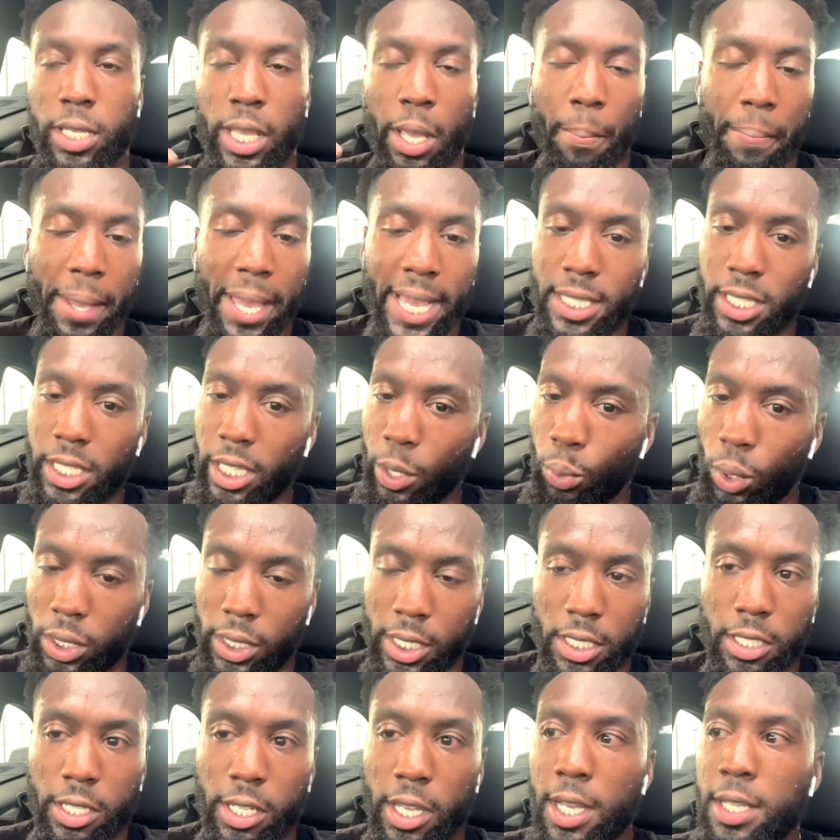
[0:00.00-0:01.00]
And basically what
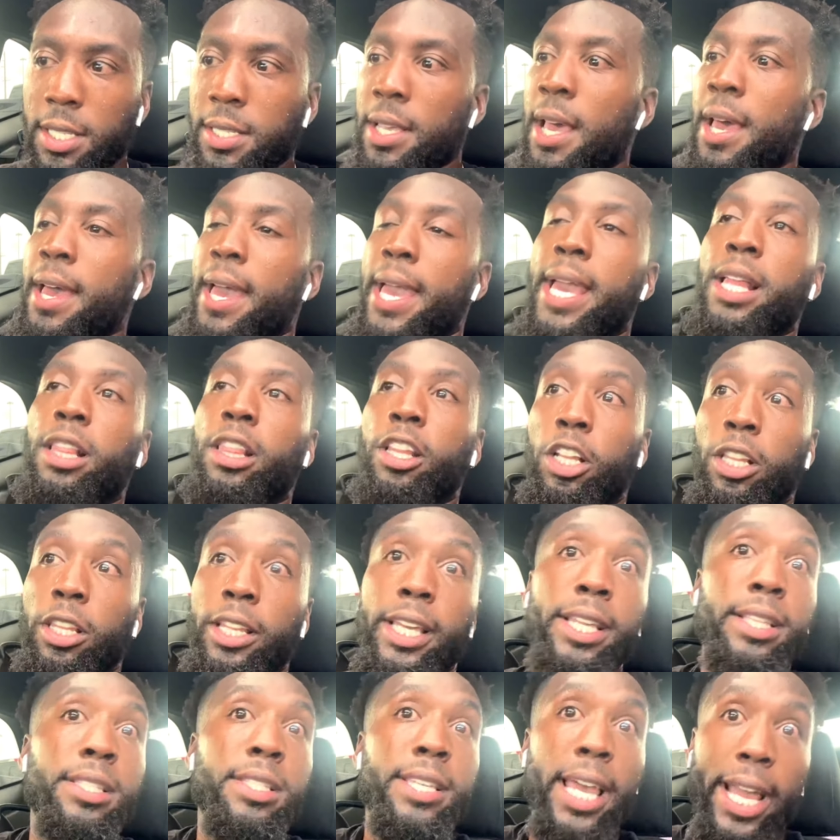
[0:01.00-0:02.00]
this does, it
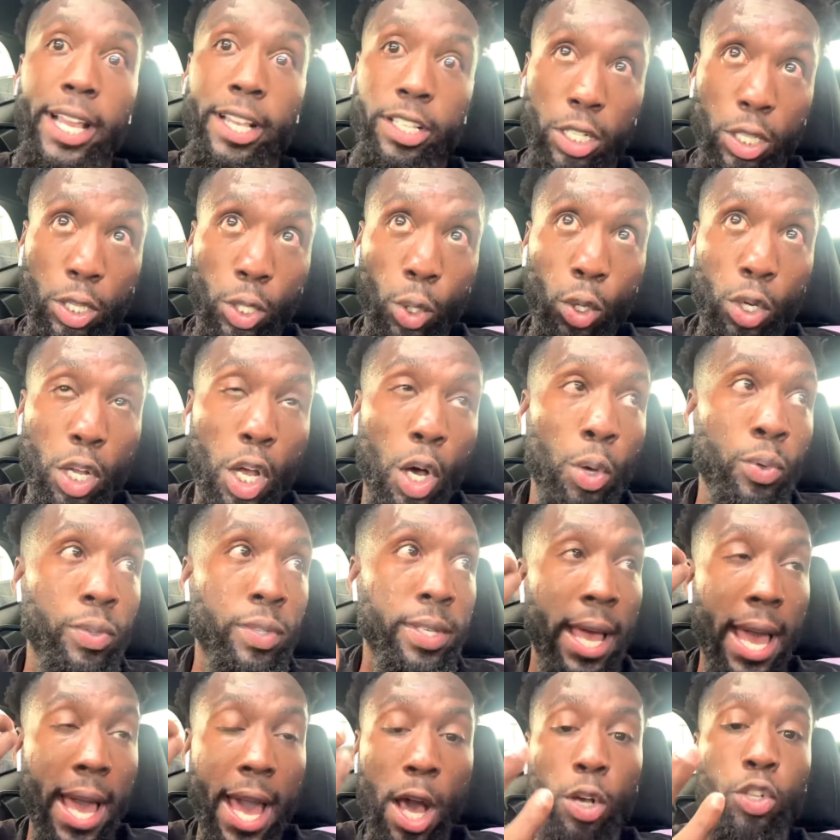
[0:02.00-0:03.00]
literally takes glucose
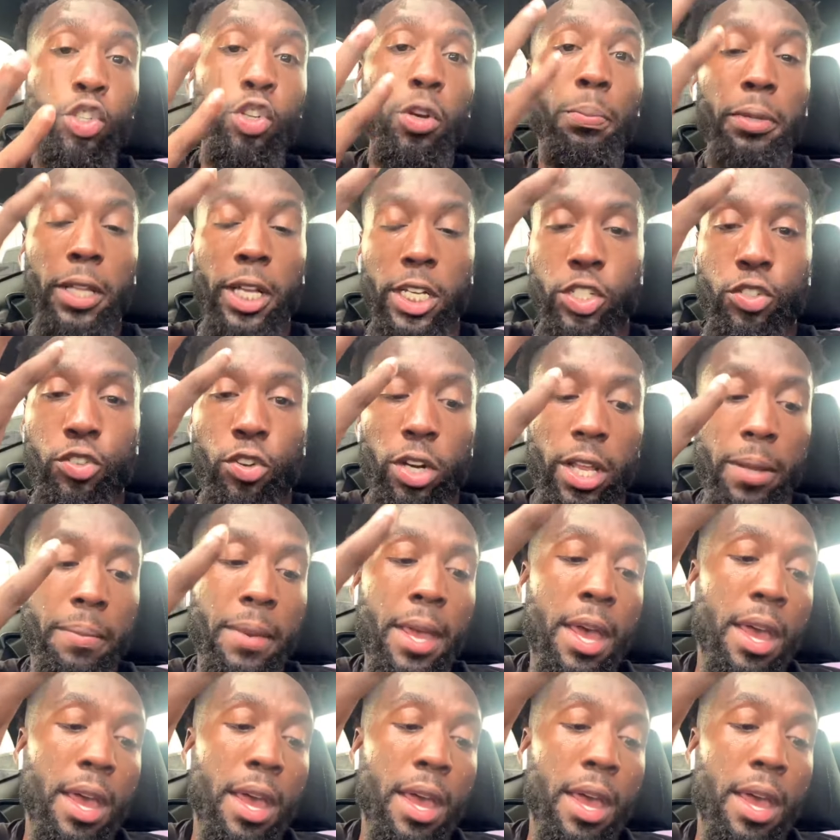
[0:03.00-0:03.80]
out your bloodstream